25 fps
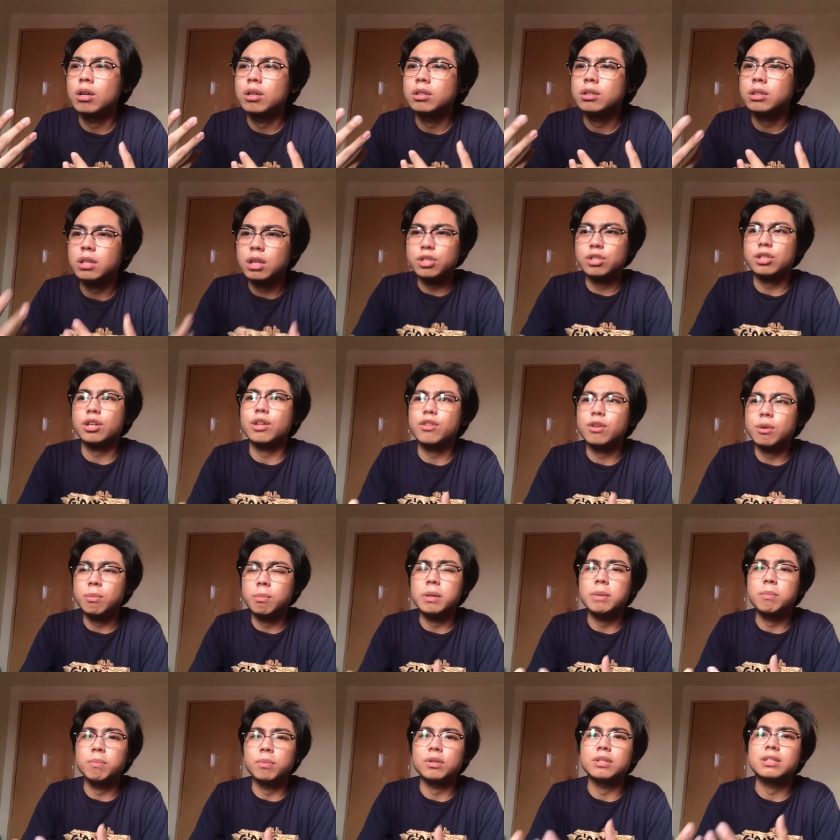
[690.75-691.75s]
touch other
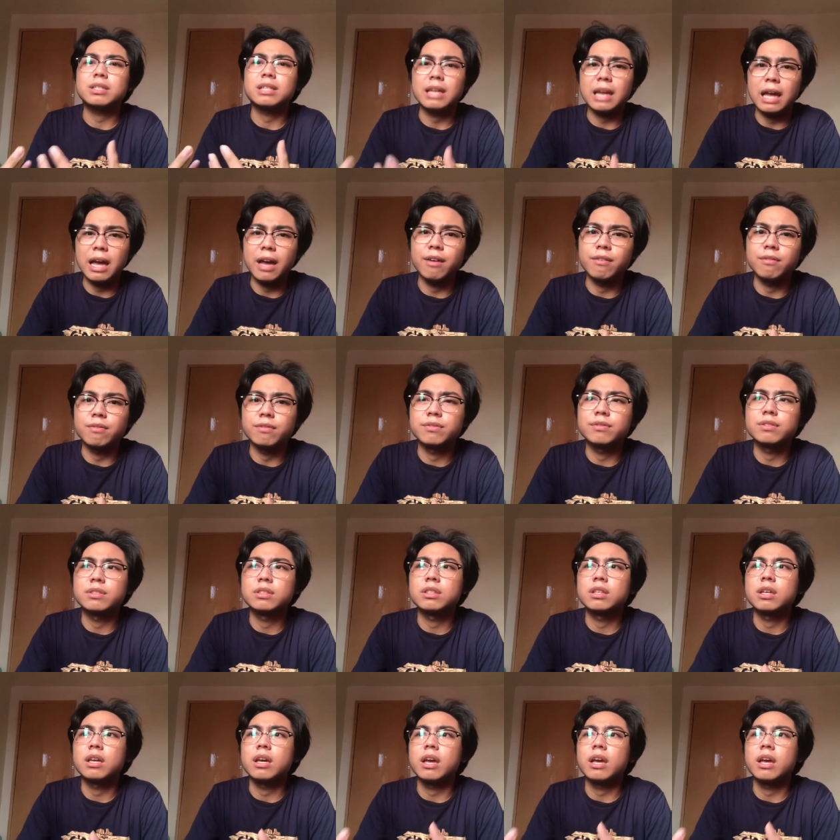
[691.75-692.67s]
people's lives